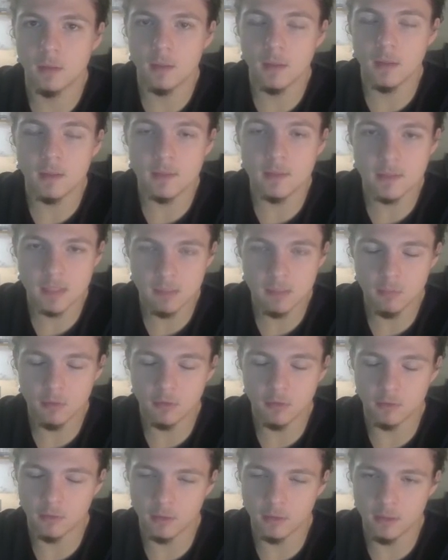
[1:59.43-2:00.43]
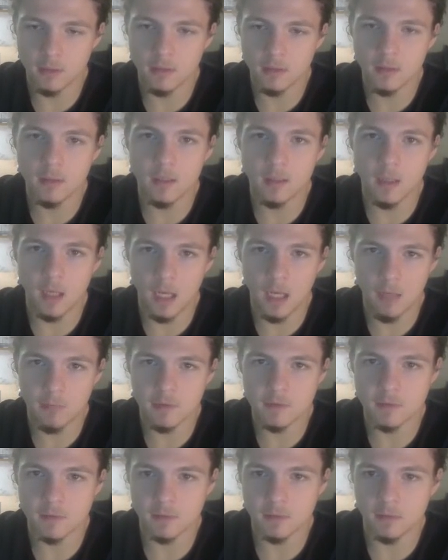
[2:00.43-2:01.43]
Similarly,
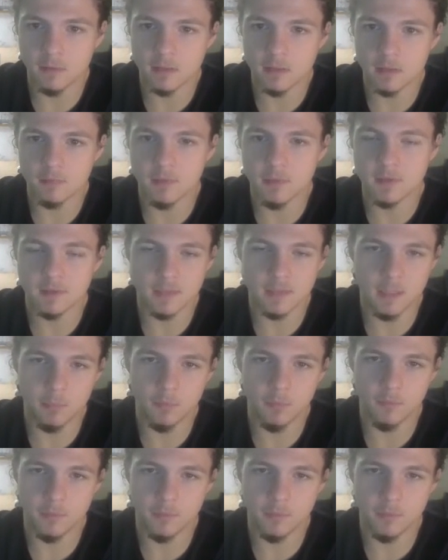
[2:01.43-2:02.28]
amensalism is a type of